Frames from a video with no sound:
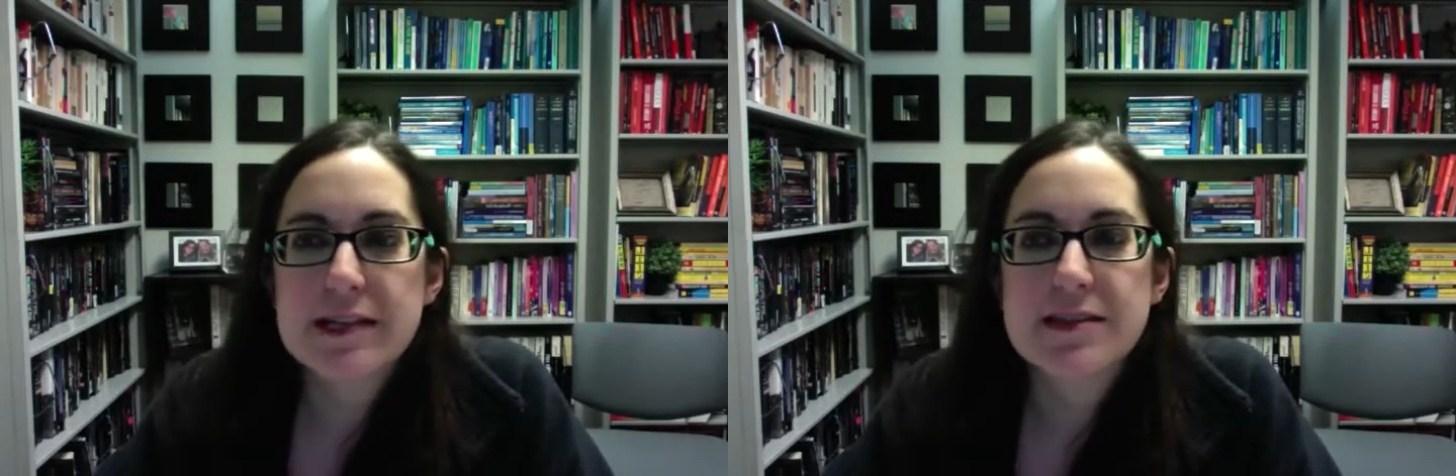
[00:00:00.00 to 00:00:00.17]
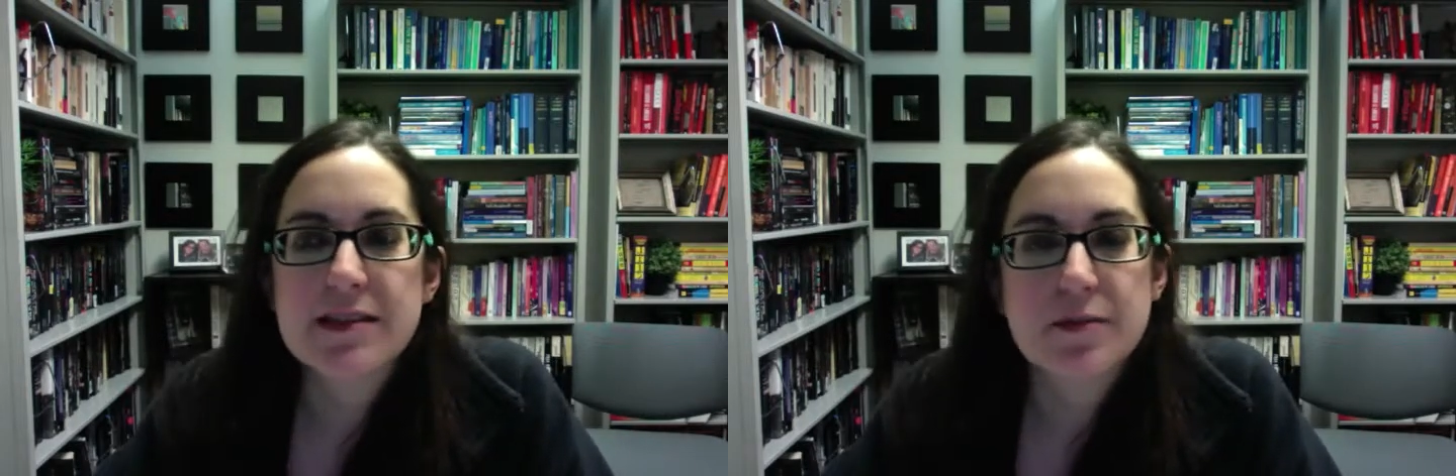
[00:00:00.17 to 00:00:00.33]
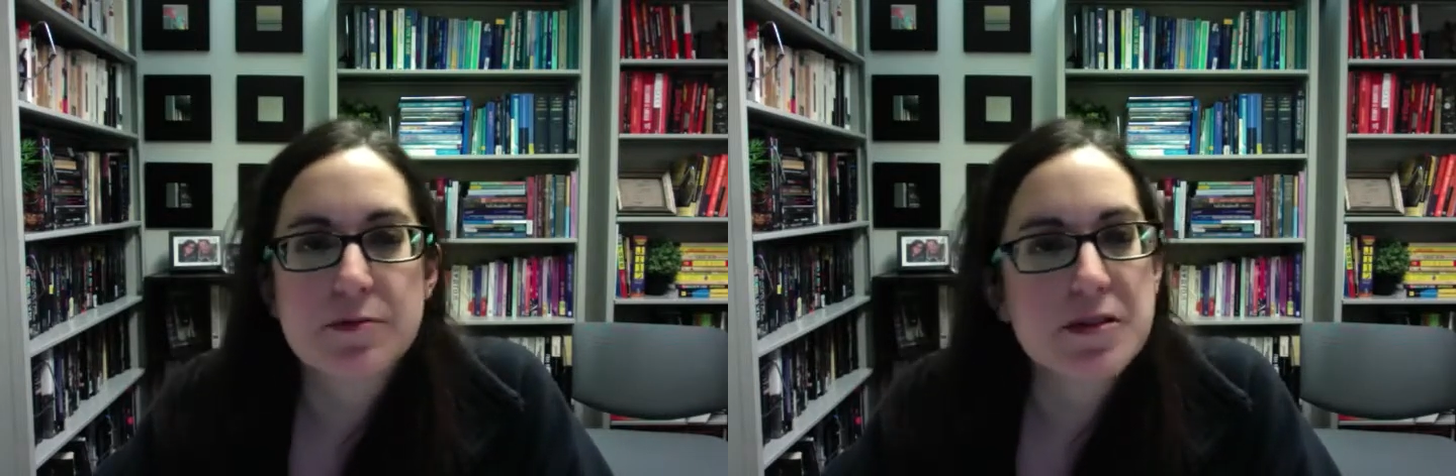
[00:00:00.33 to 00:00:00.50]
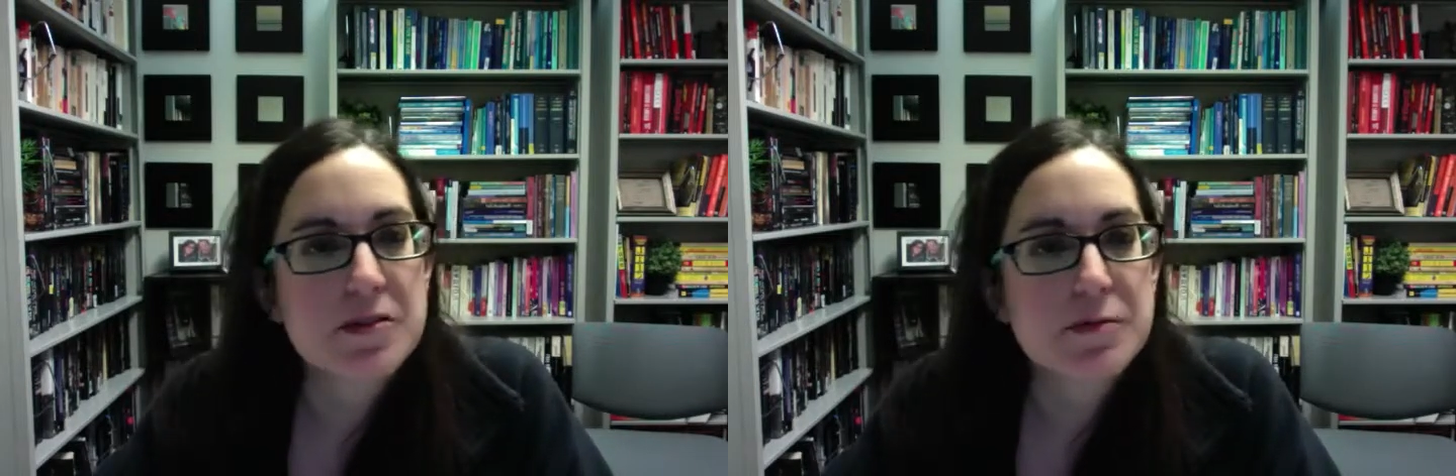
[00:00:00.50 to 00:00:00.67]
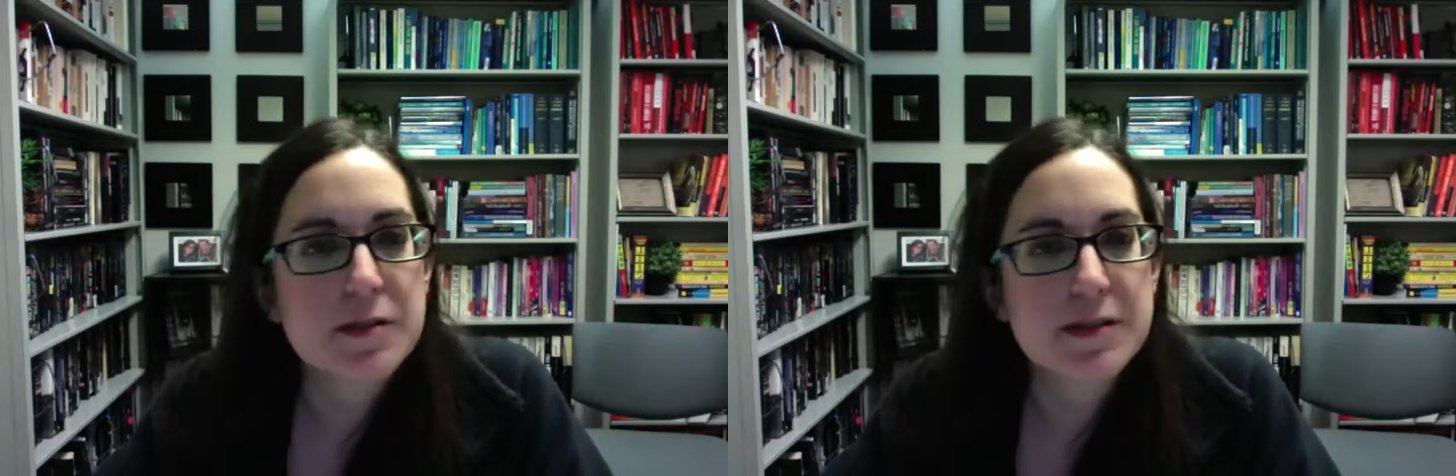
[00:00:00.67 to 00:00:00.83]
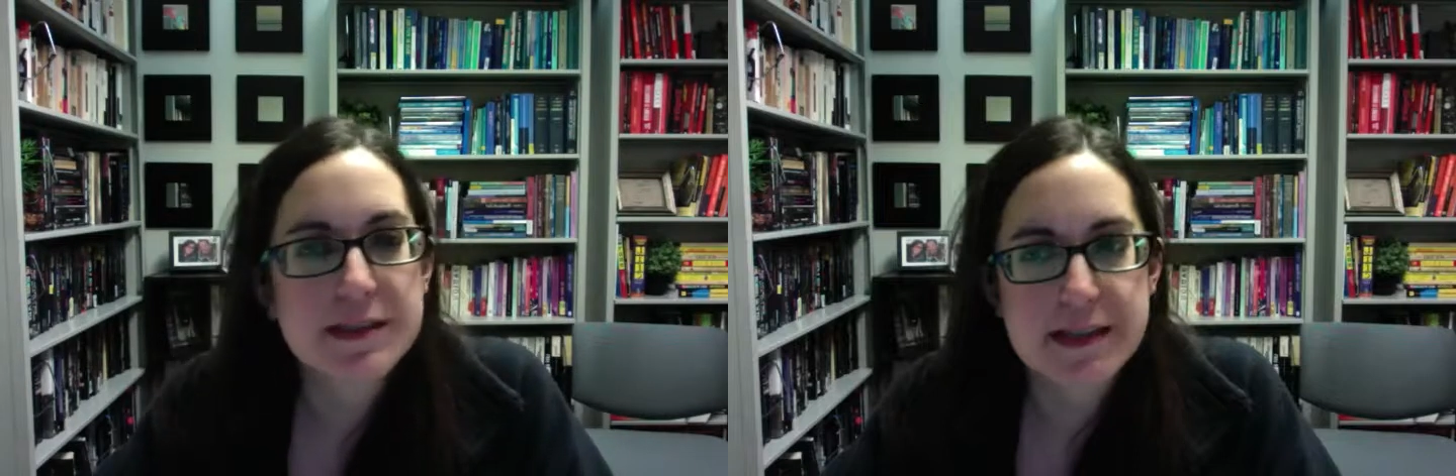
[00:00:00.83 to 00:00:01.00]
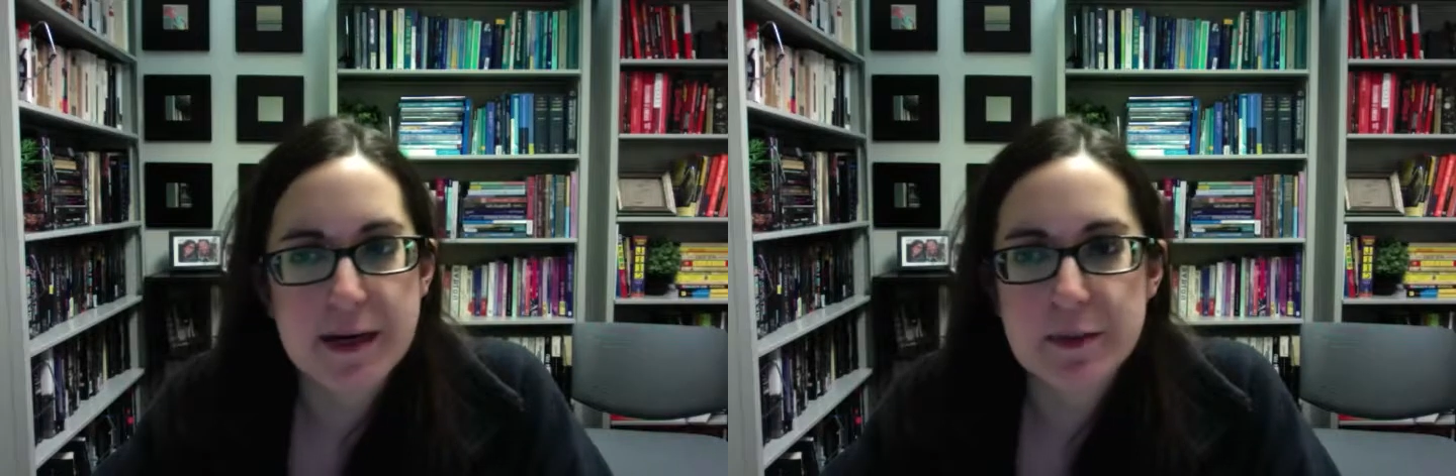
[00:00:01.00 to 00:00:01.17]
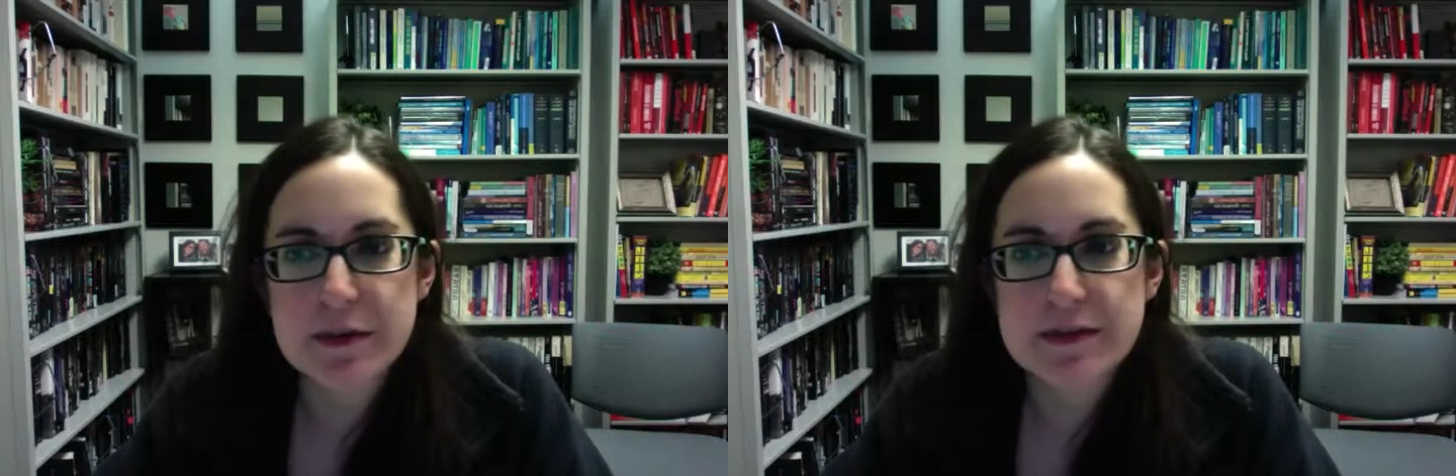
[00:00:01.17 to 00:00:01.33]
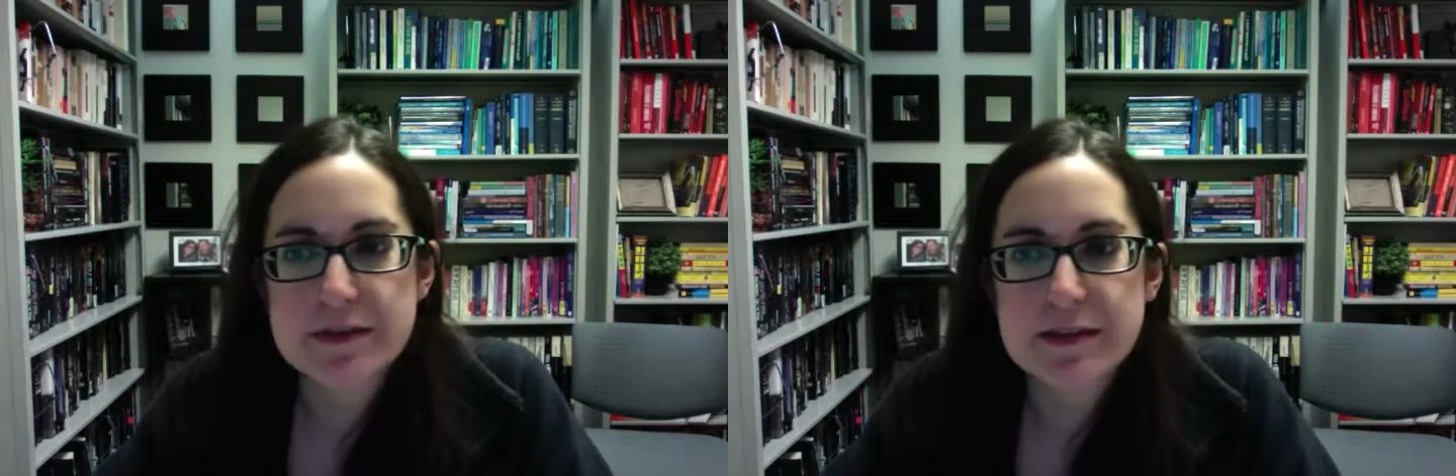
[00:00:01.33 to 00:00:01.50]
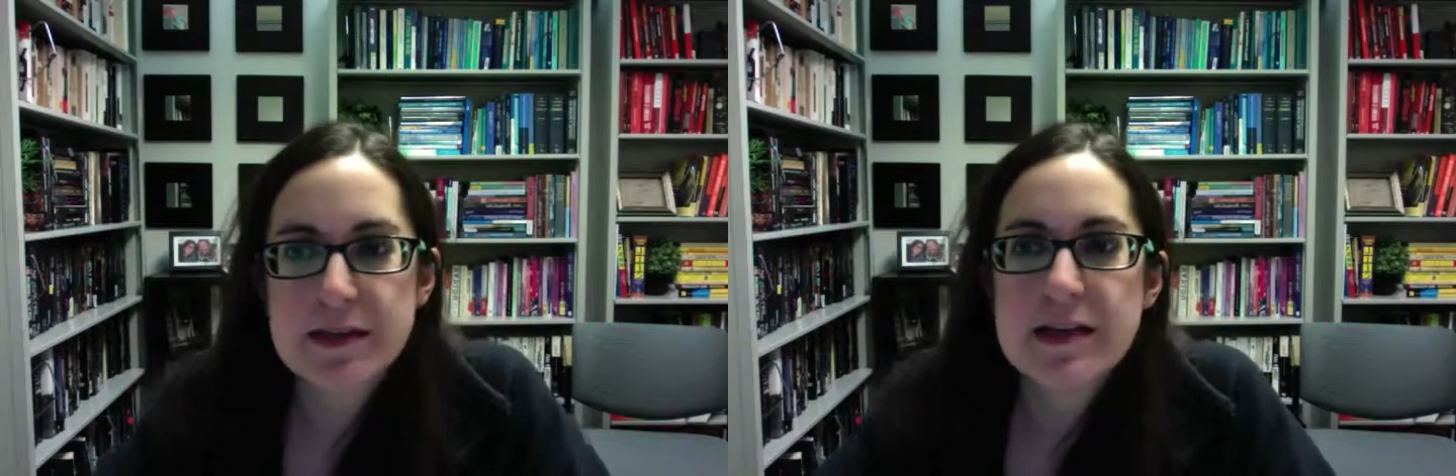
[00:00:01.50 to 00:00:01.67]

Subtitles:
to some real-world examples.